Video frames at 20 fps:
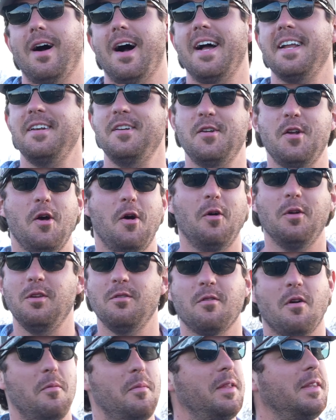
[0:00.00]
I know
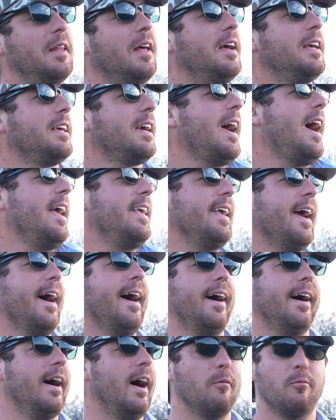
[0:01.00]
you've all been like,
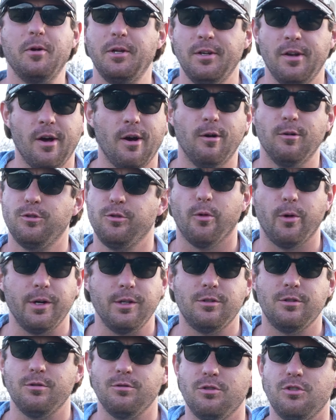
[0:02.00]
yeah, we know
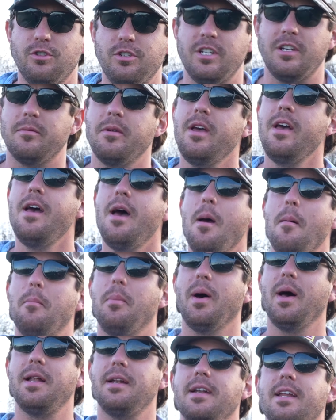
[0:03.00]
22 is cheap,
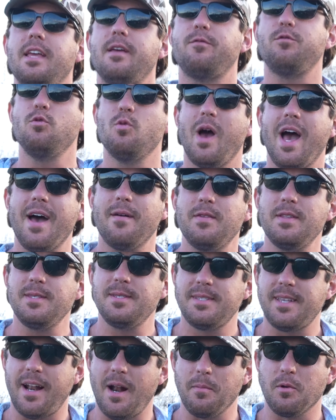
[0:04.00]
but if you have it
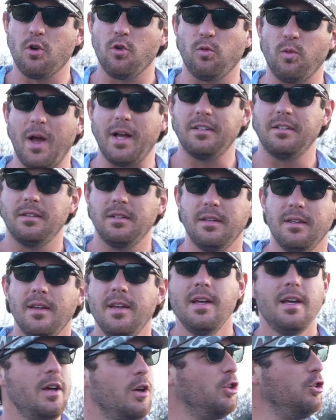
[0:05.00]
set up correctly,
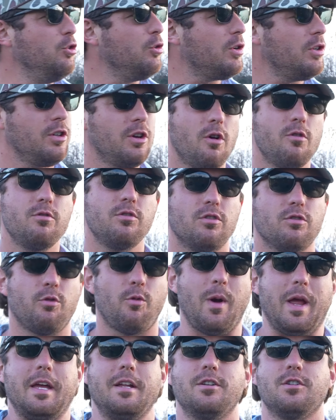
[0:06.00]
you can go to the
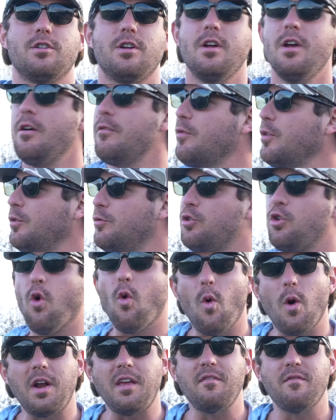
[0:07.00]
range for
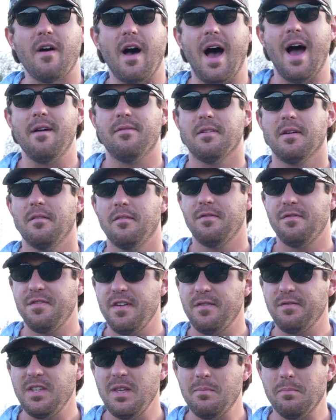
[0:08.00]
25,
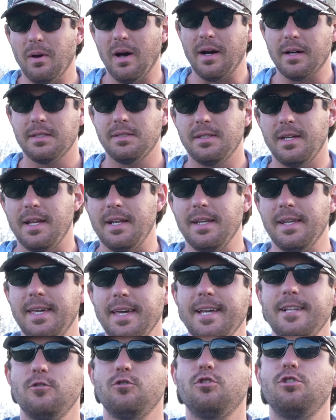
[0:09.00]
50 bucks and
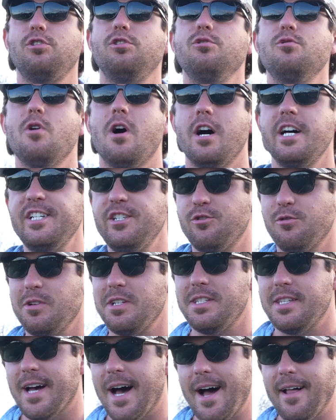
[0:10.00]
get
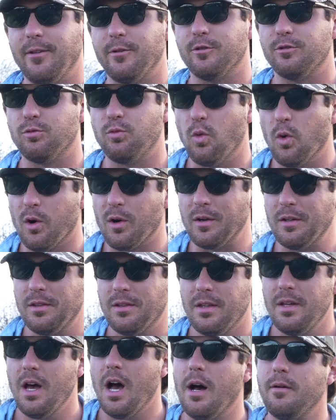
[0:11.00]
$200 worth
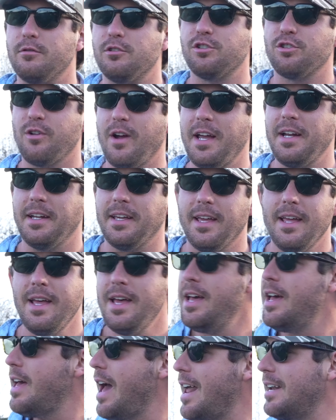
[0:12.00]
of training
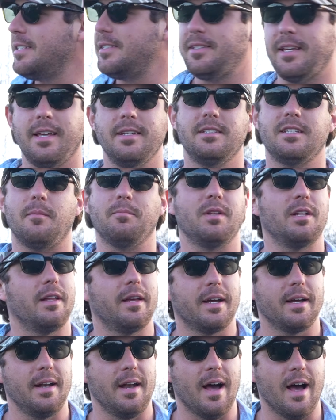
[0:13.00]
at a, say, something
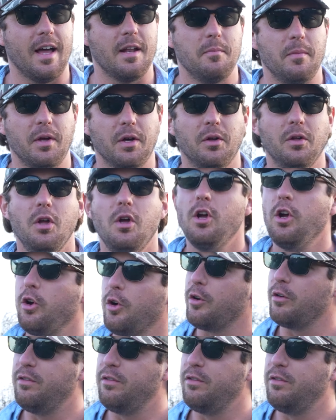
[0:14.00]
like a 9mm or a